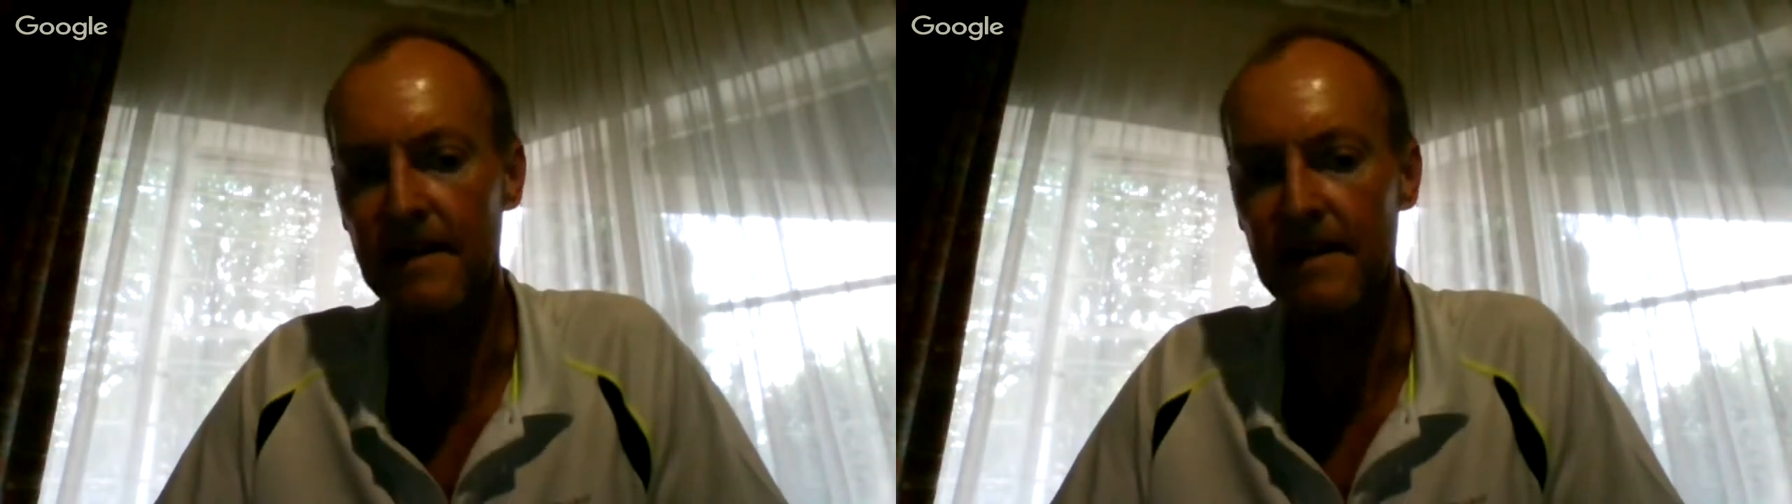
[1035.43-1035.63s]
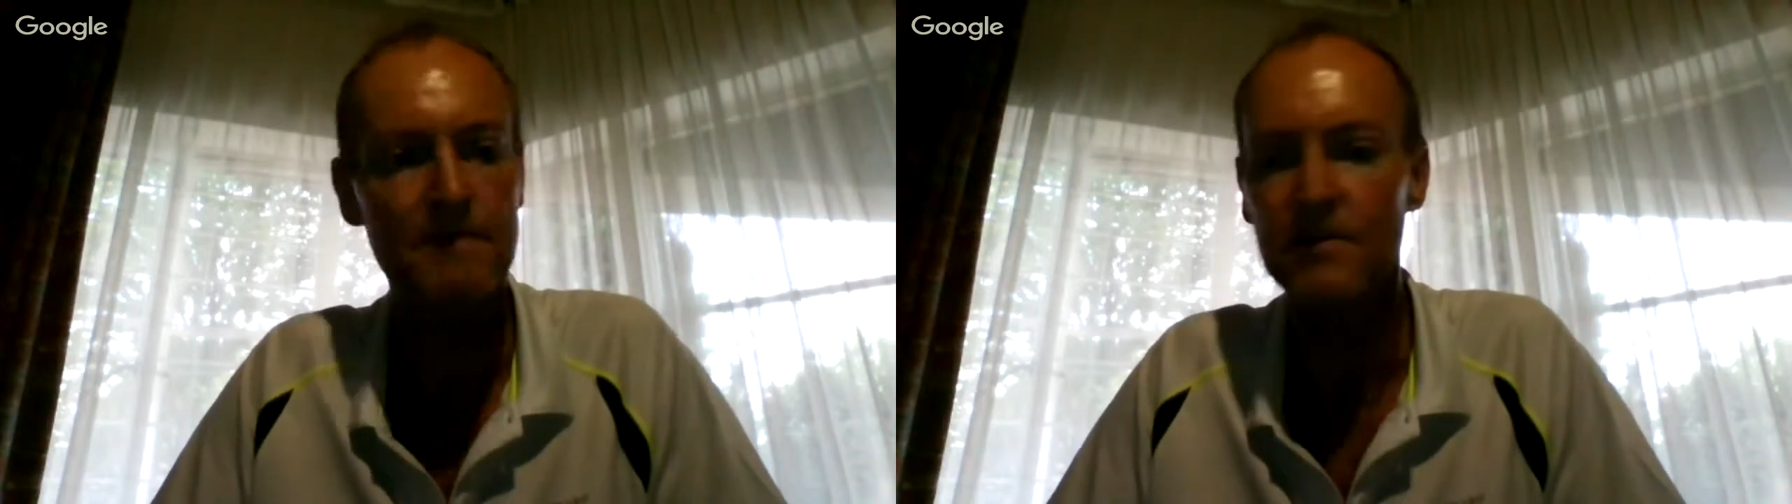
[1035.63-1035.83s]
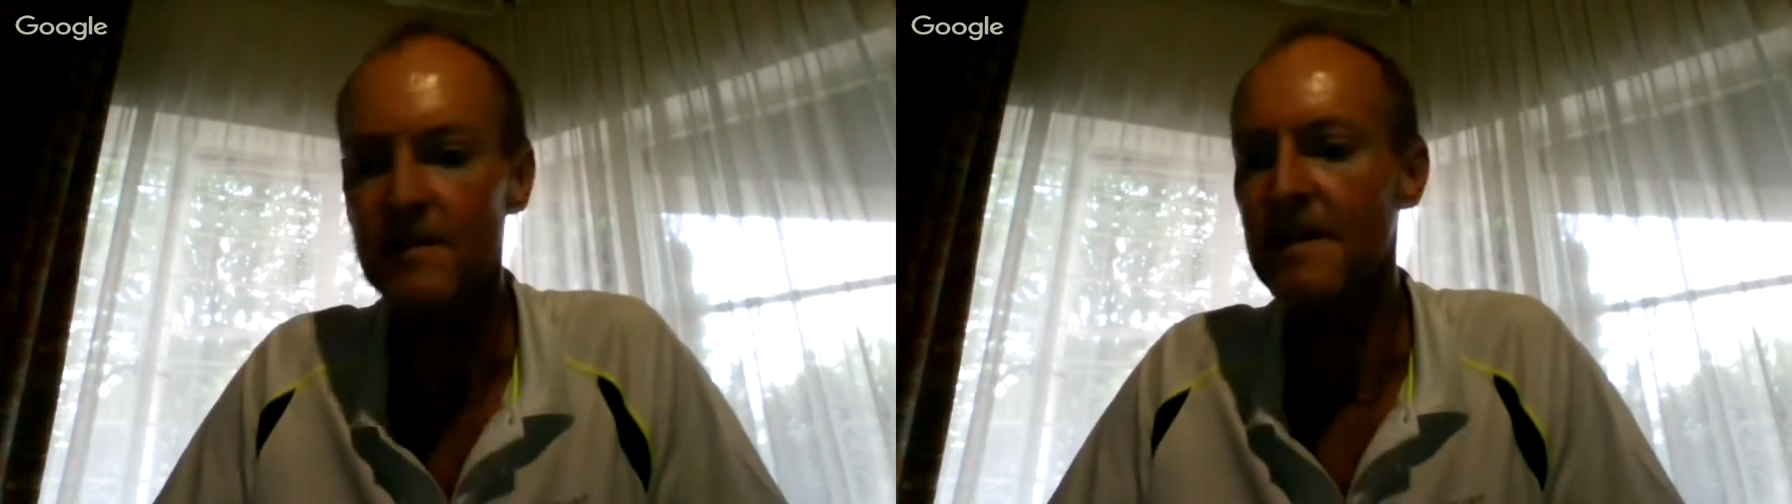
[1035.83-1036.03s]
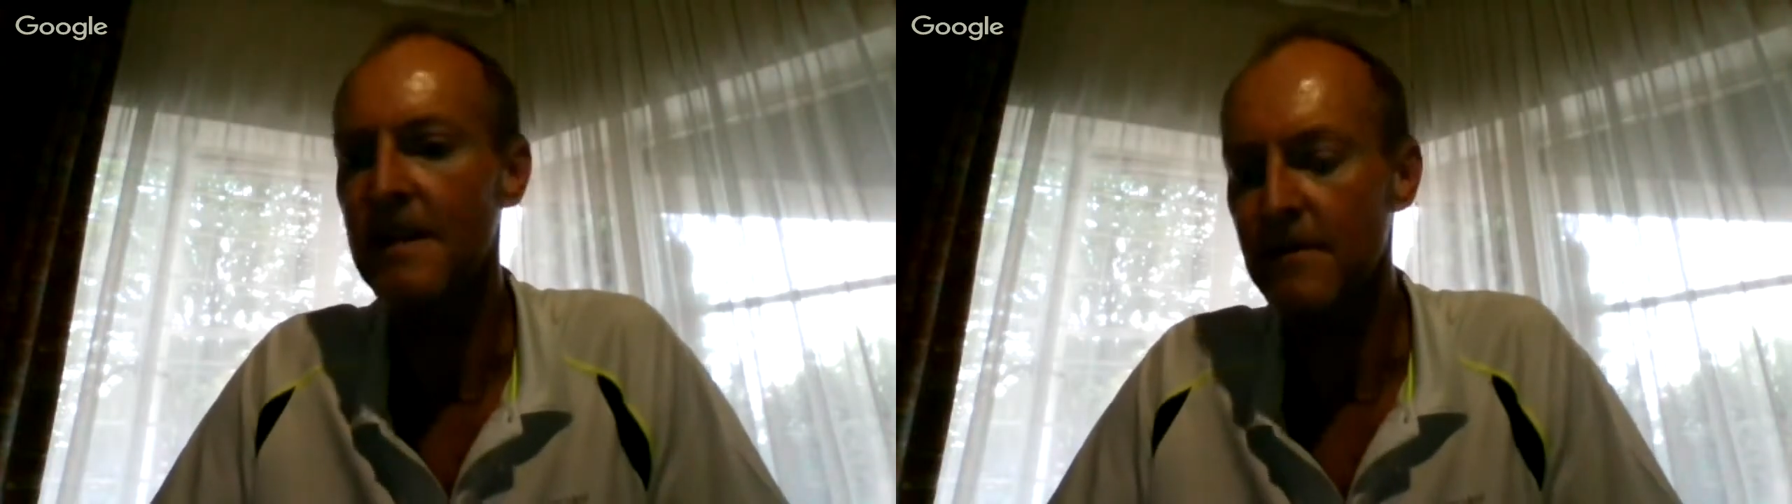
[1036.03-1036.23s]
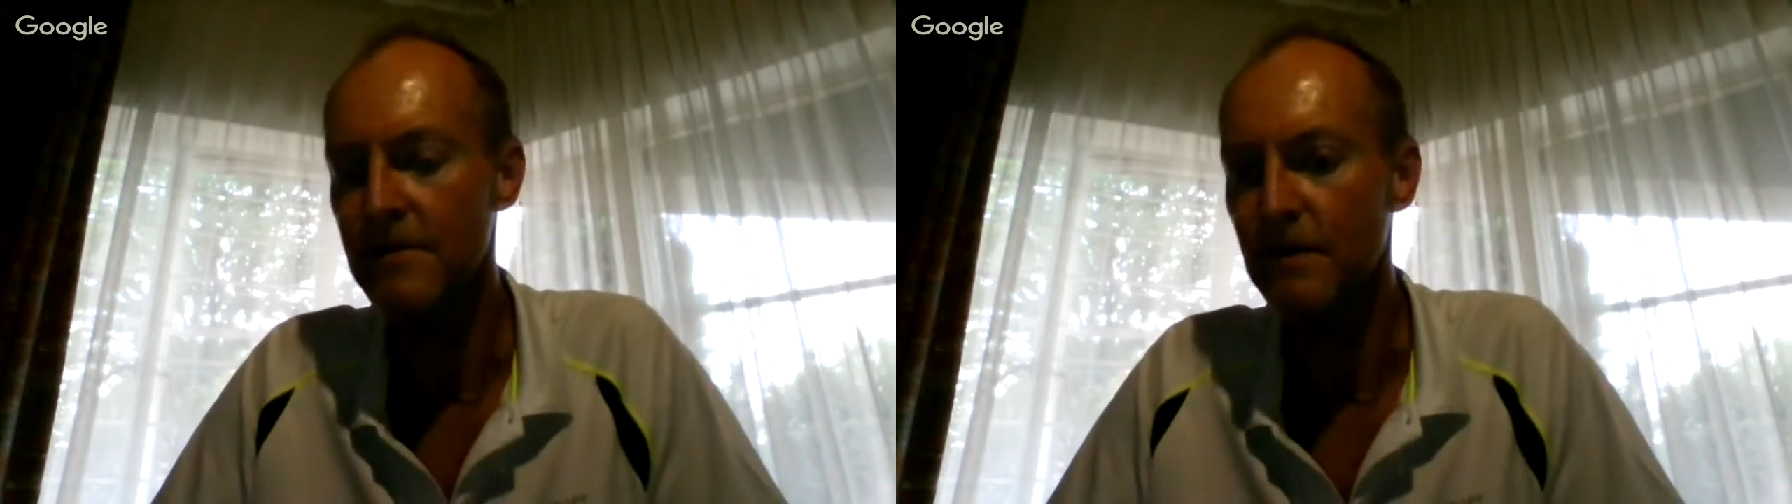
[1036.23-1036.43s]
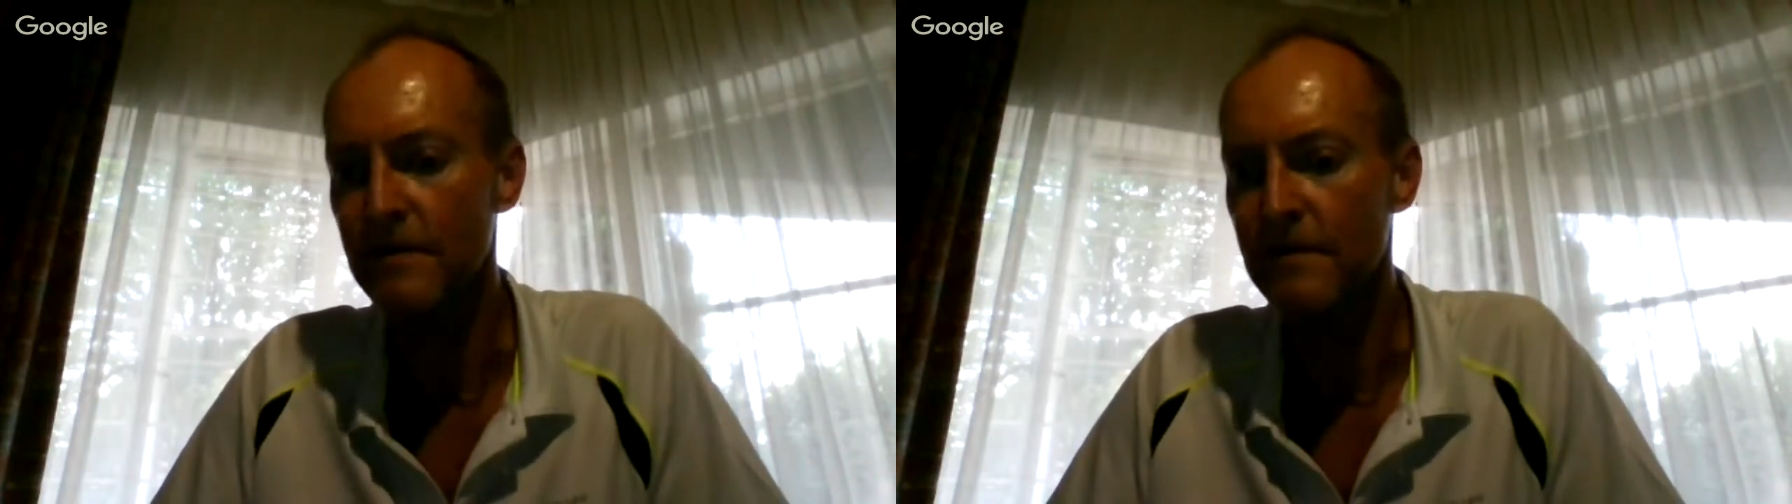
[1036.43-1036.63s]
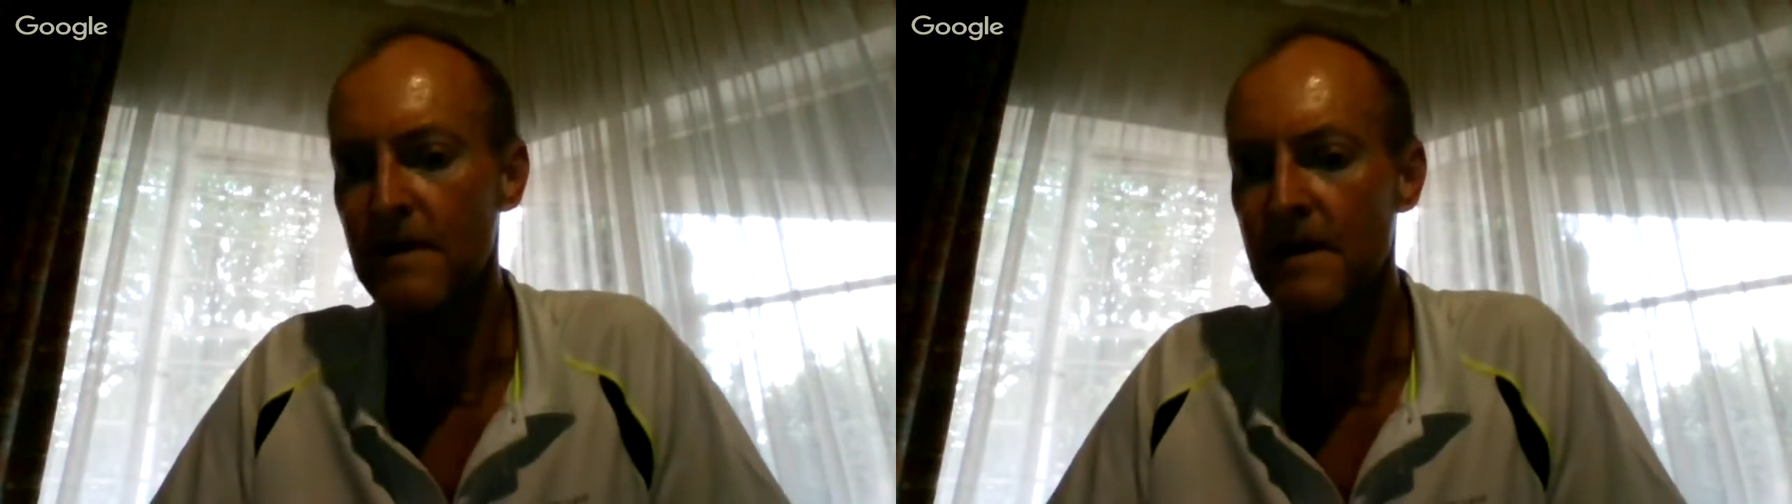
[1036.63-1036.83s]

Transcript: can absolutely leverage off.